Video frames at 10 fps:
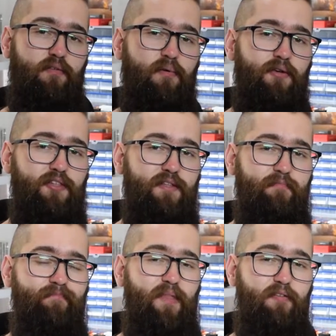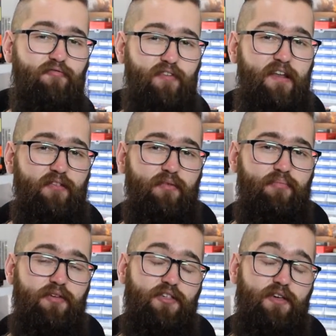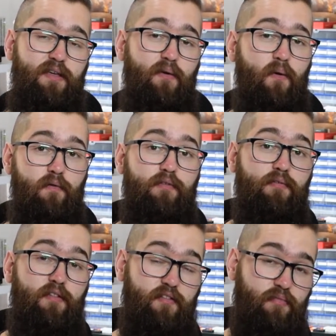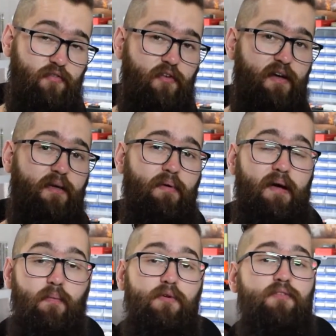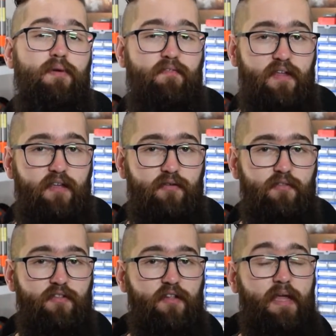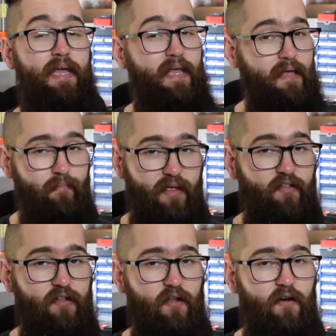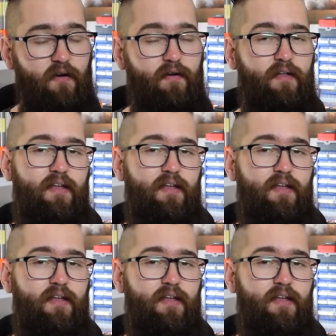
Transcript: for watching. I really do appreciate all of you that subscribe and watch my videos. It means a lot.